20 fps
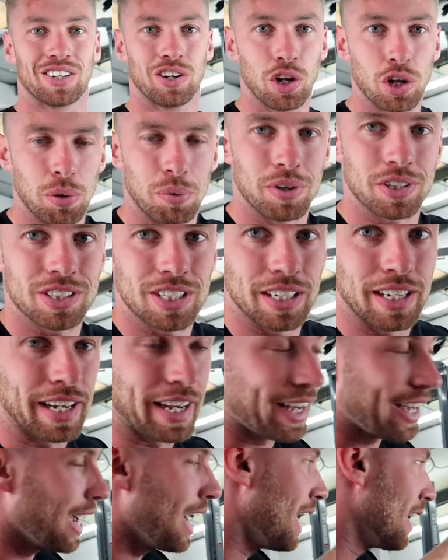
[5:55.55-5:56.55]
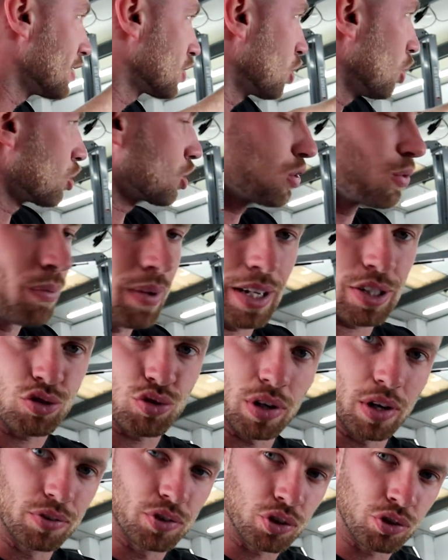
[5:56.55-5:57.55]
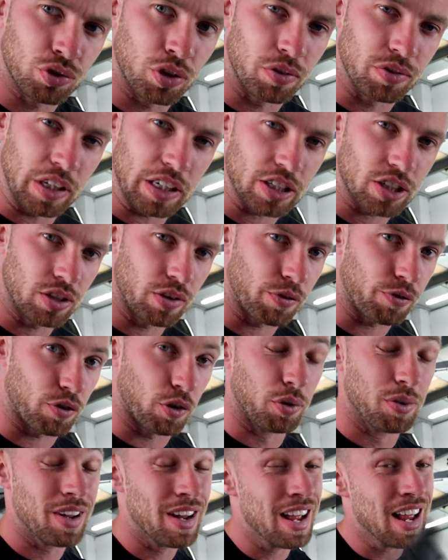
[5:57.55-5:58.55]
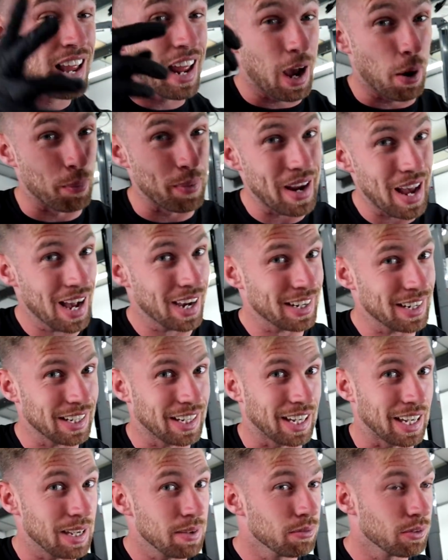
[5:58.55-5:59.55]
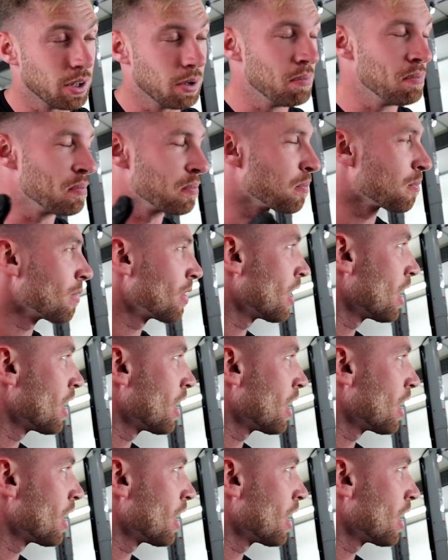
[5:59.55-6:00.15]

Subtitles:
I don't know what's in it. It has got some like drilled and grooved discs in the front, and we are gonna keep them.